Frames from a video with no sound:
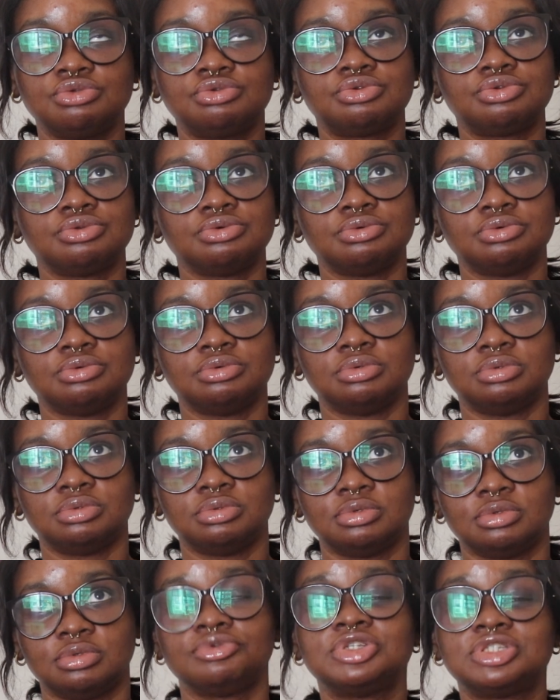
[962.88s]
to
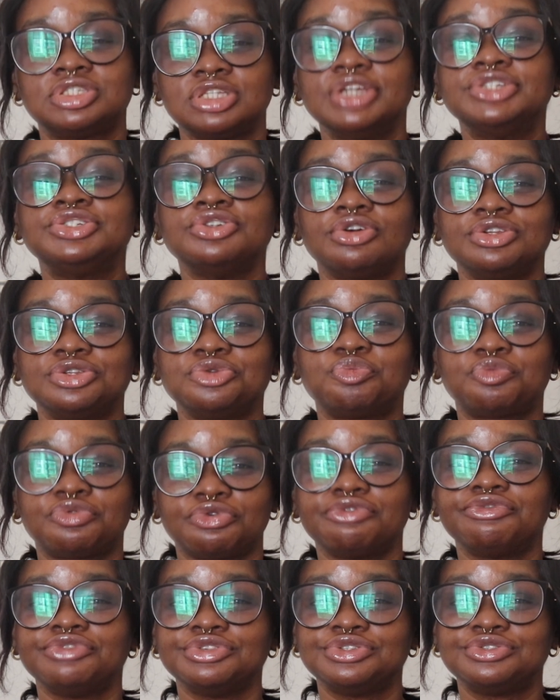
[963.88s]
research on the
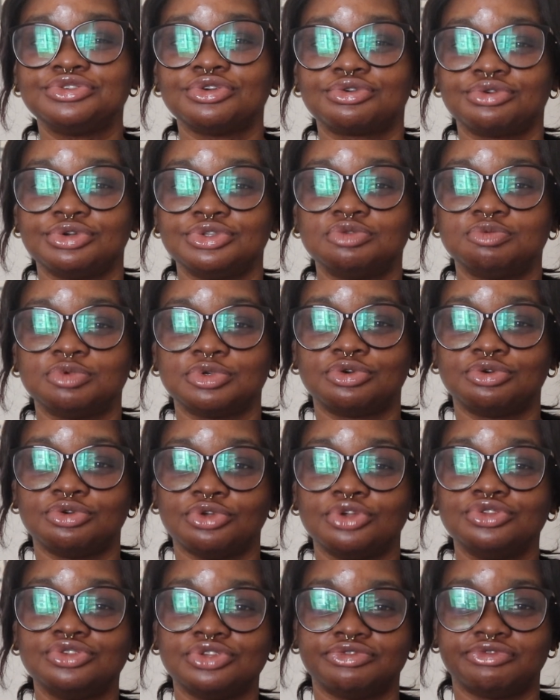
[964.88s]
province you're going to be,
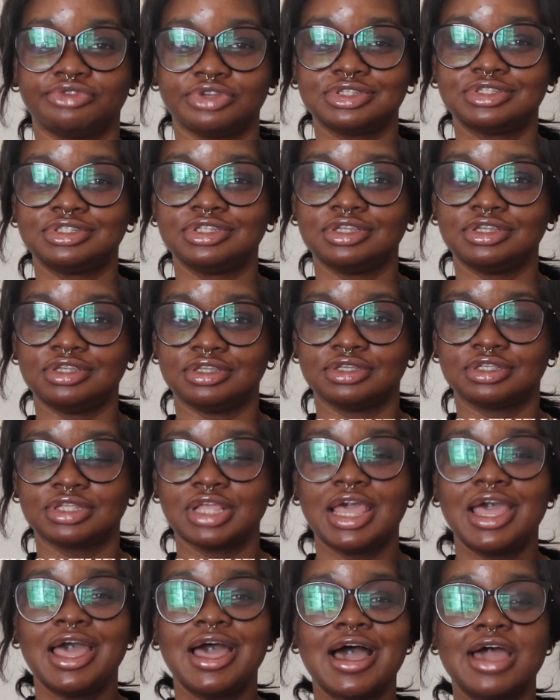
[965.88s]
your university is.
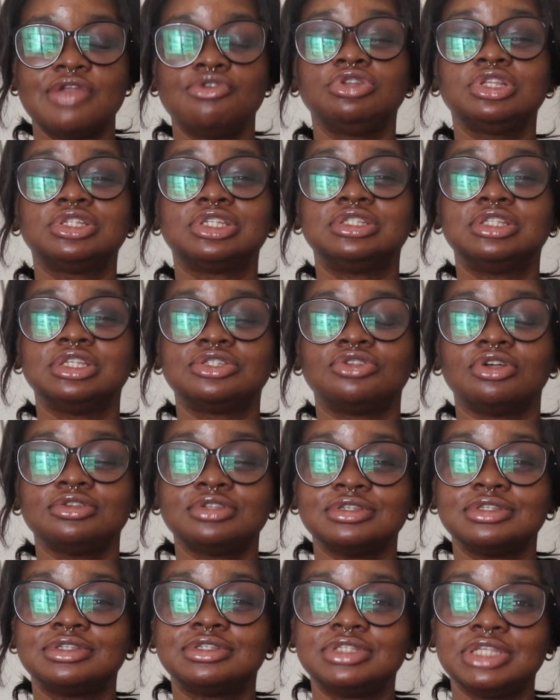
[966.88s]
I know this
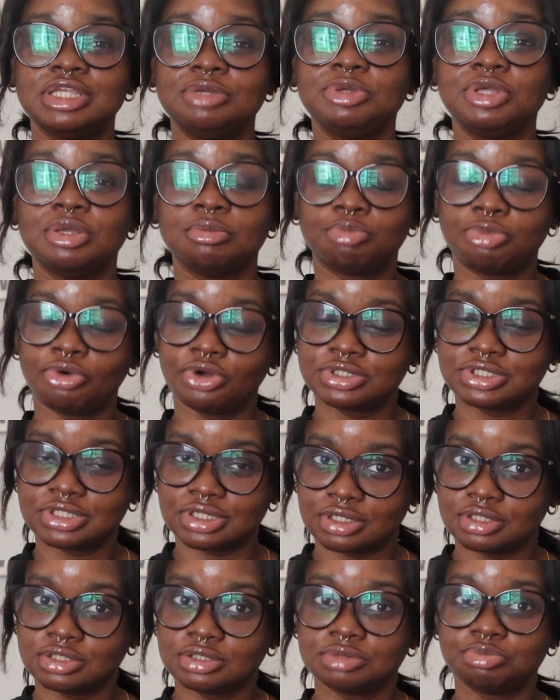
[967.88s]
doesn't seem
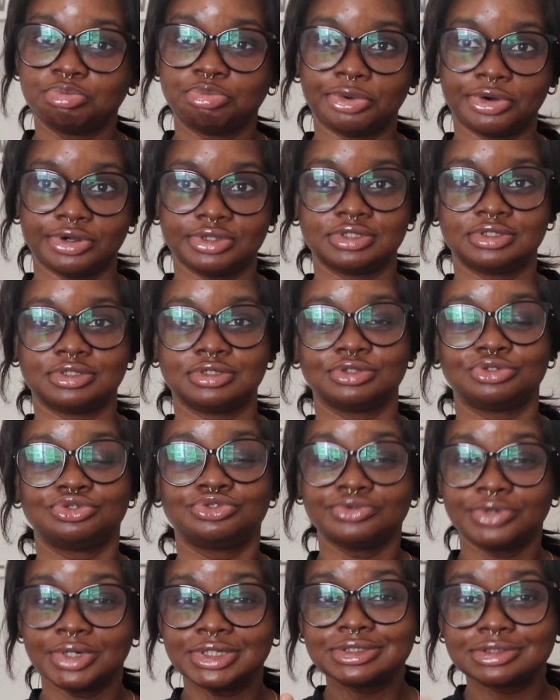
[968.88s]
important, but
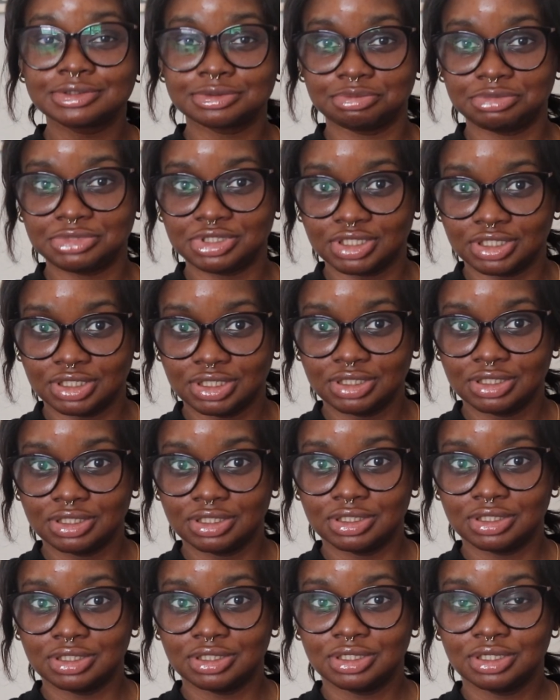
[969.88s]
trust me
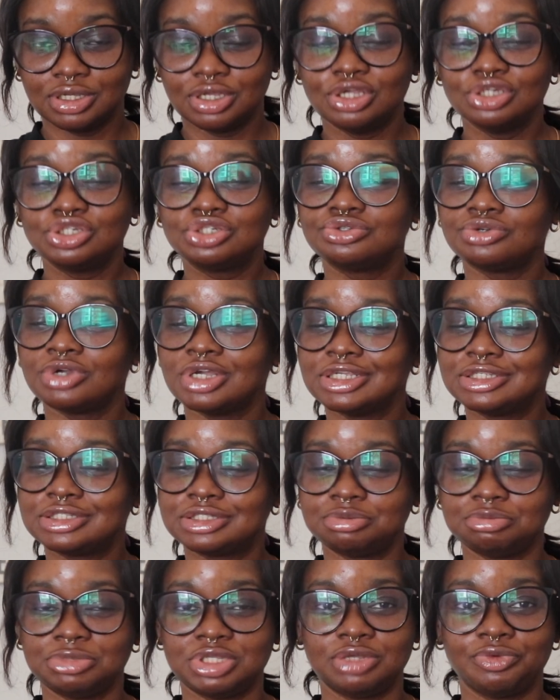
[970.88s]

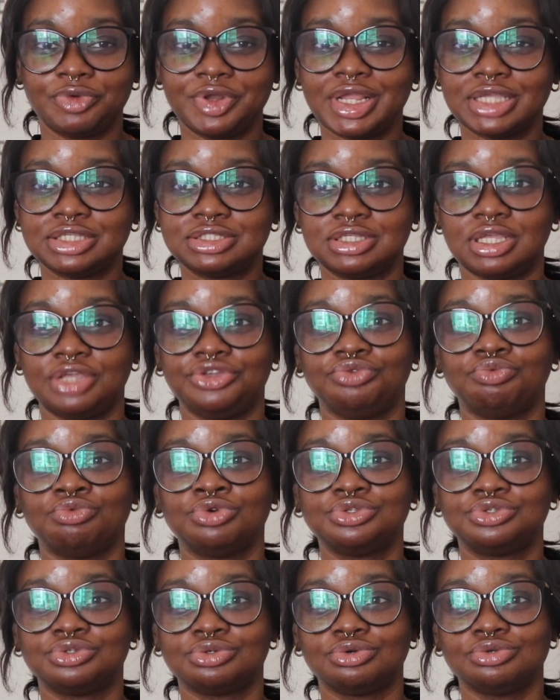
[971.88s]
when I say you
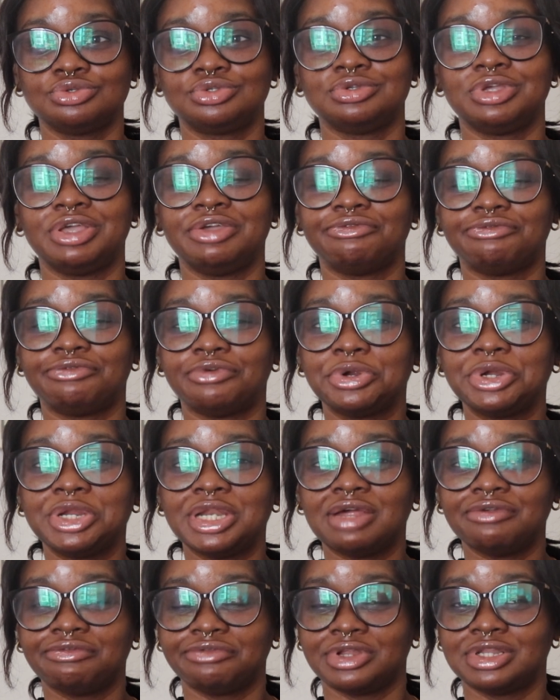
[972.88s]
want to go to a
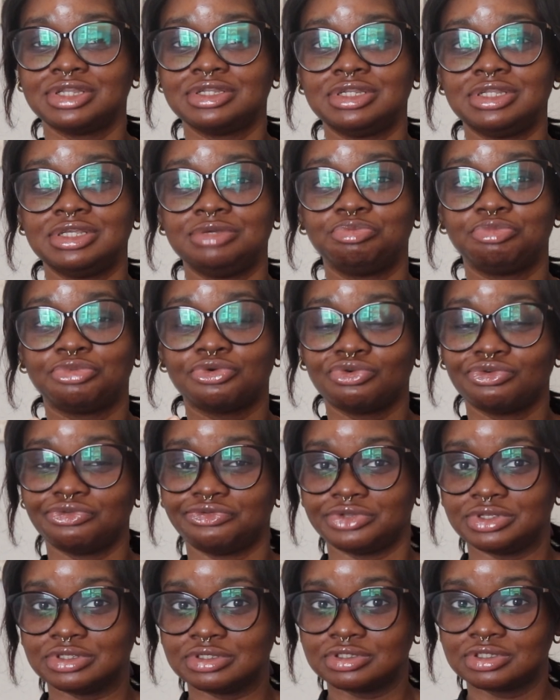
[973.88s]
foreigner friendly
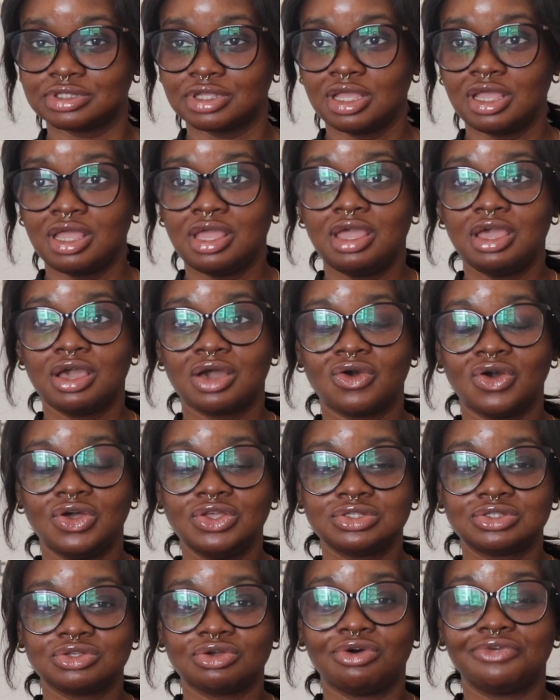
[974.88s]
province
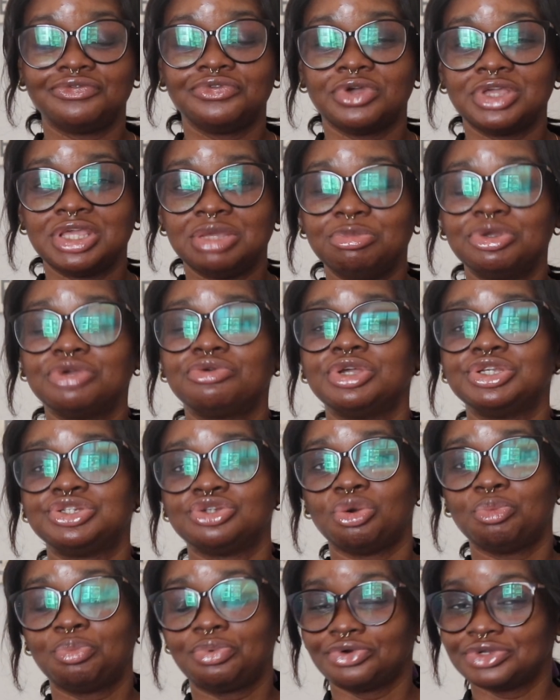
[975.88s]
because of your
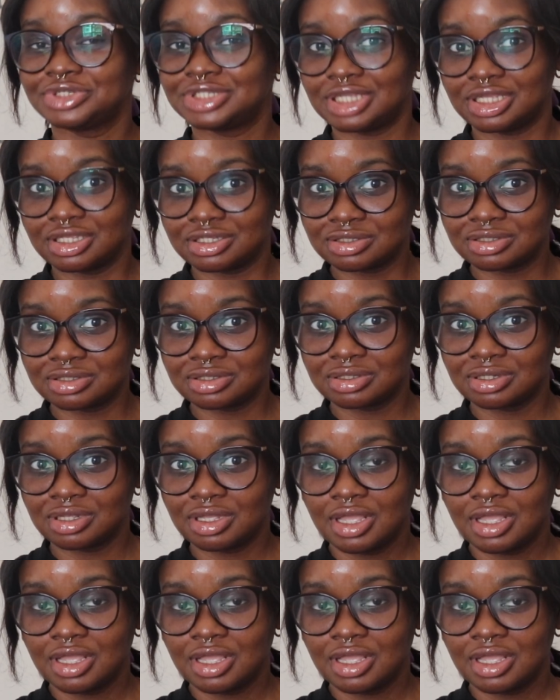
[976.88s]
immigration process.